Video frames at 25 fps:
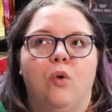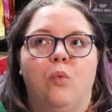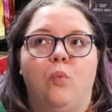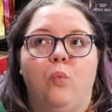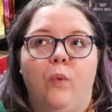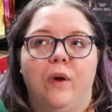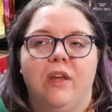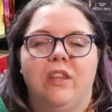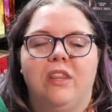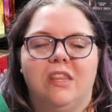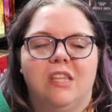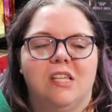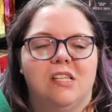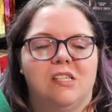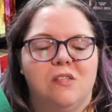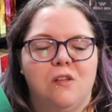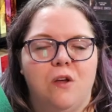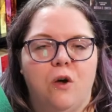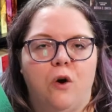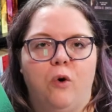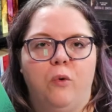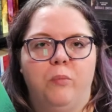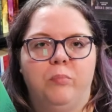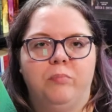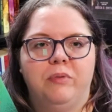with this
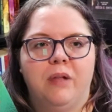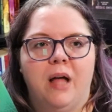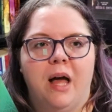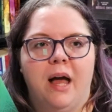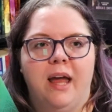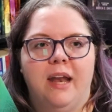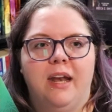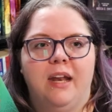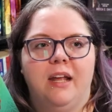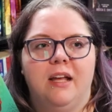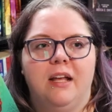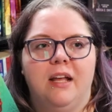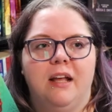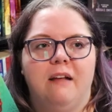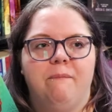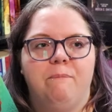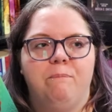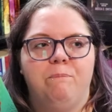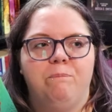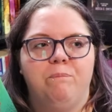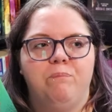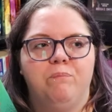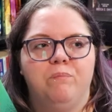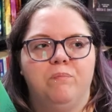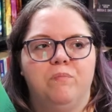gold blood
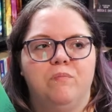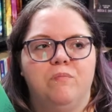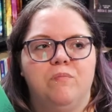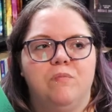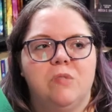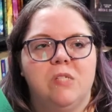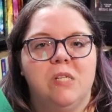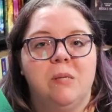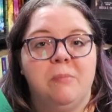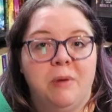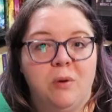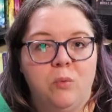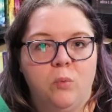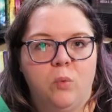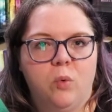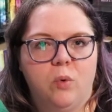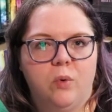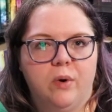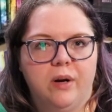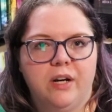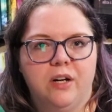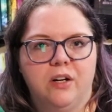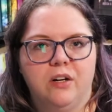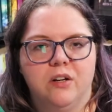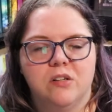to be
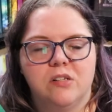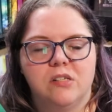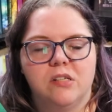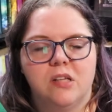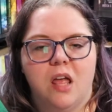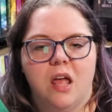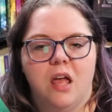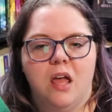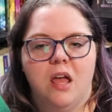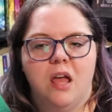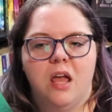warriors.